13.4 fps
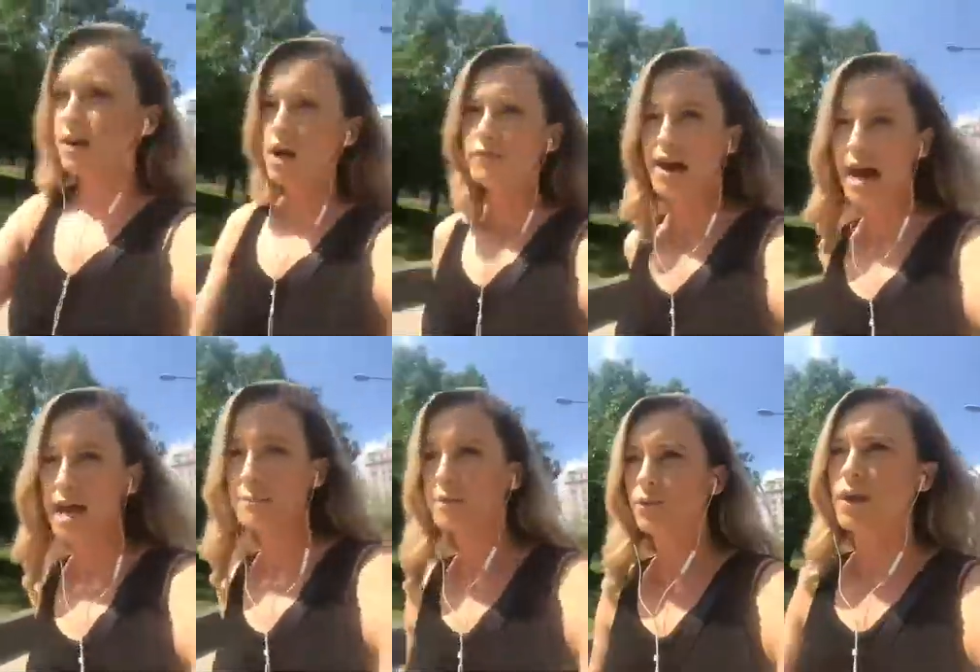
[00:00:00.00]
our
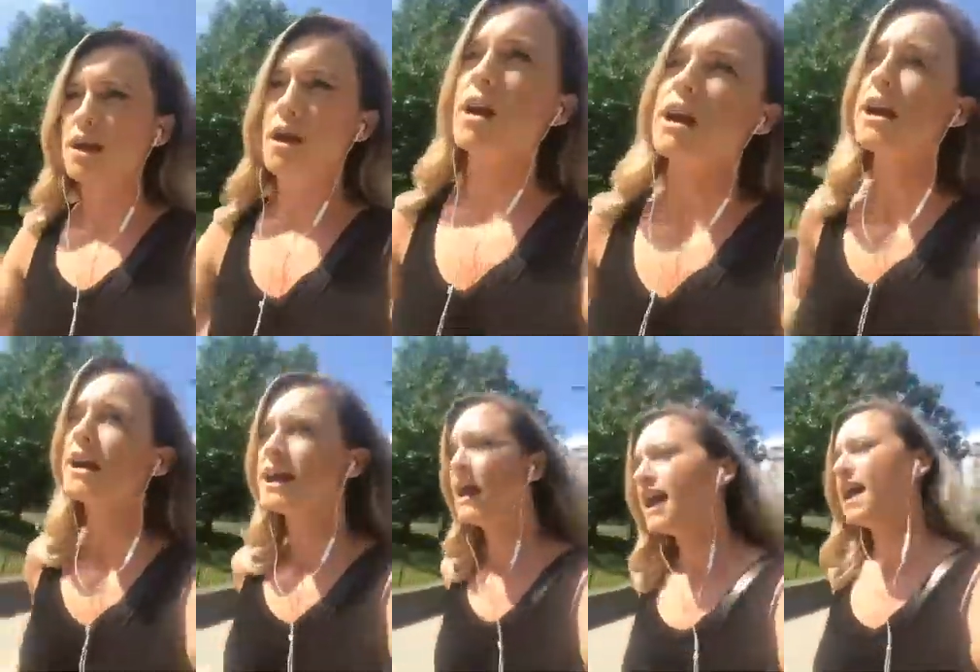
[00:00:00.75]
vibes. We are
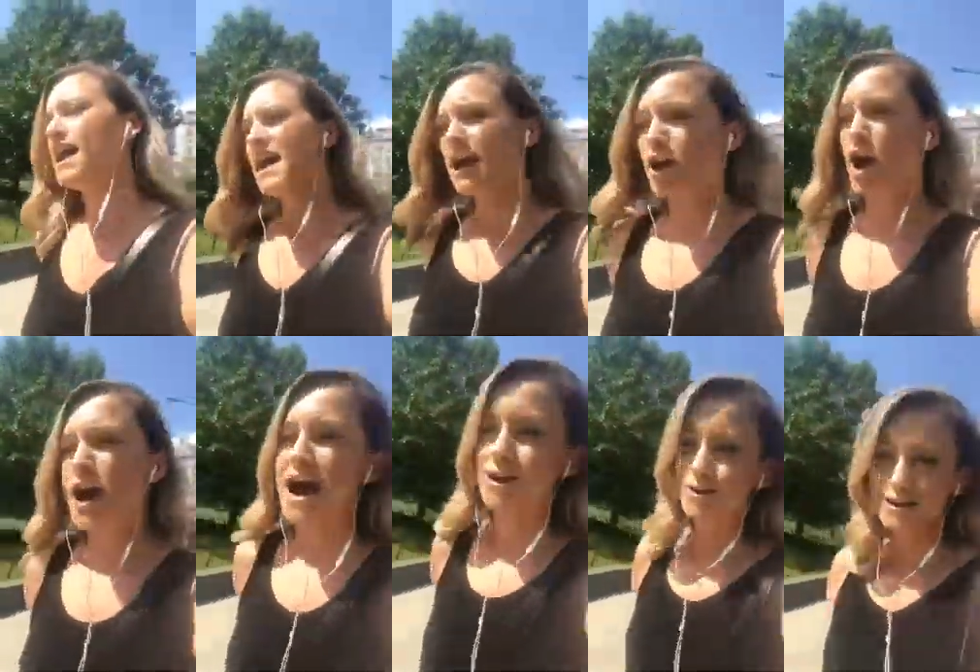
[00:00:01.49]
in our
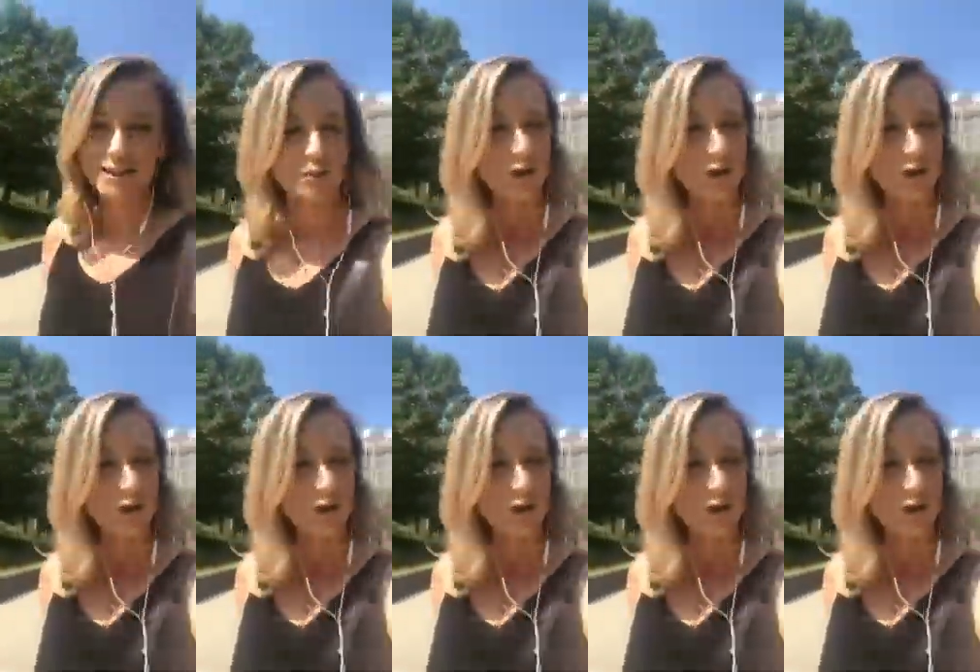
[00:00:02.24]
houses